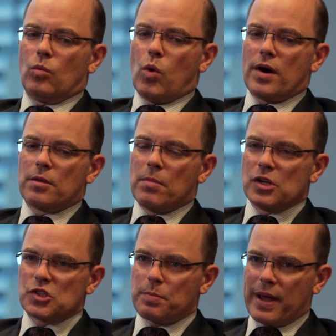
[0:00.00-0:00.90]
One of the
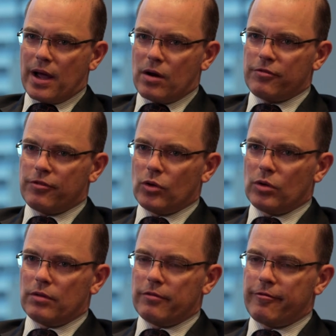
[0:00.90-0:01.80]
most
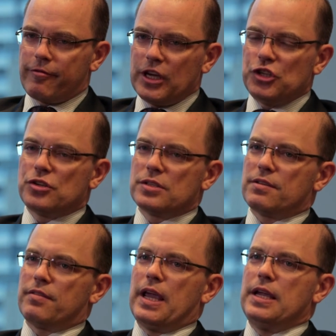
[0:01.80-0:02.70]
powerful features
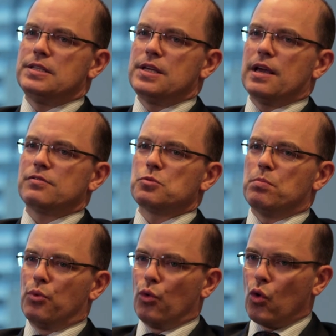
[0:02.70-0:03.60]
of ETFs
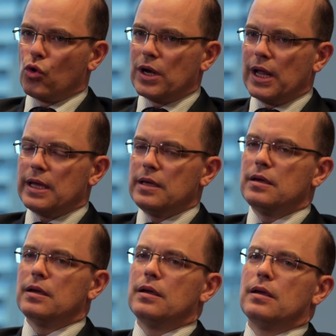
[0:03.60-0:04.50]
broadly
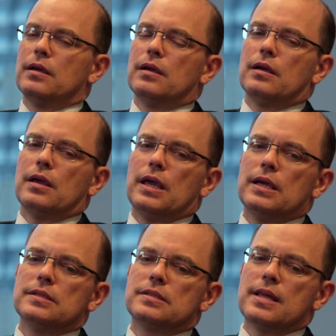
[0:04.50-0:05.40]

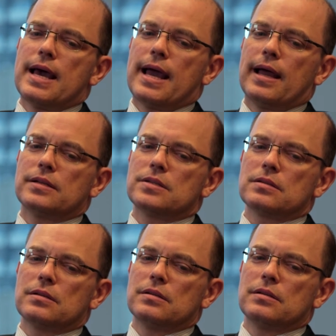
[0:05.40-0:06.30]
is that
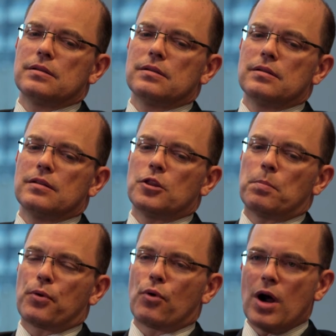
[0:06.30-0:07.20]
the
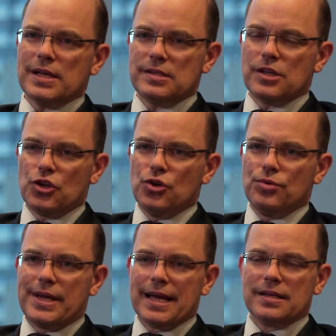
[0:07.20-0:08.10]
pricing you
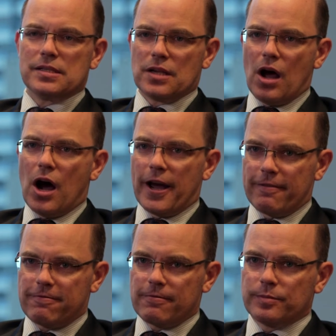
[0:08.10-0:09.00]
get is live.
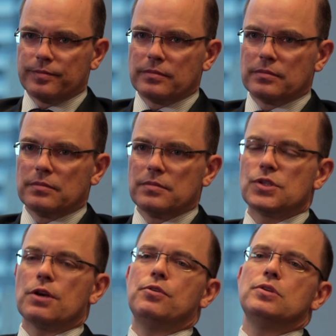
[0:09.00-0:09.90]

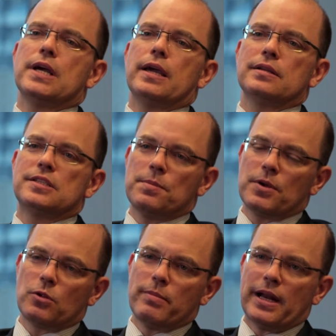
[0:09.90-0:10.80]
So if you take a
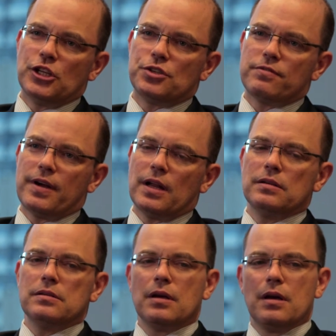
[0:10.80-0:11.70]
typical managed
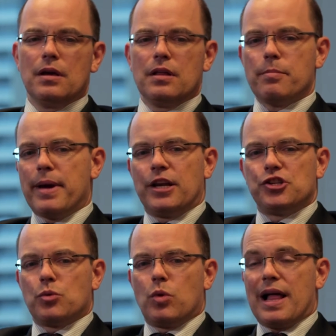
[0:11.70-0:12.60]
fund, the
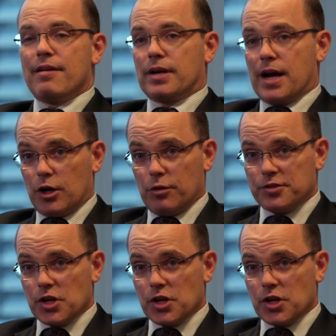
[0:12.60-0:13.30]
manager will have a cutoff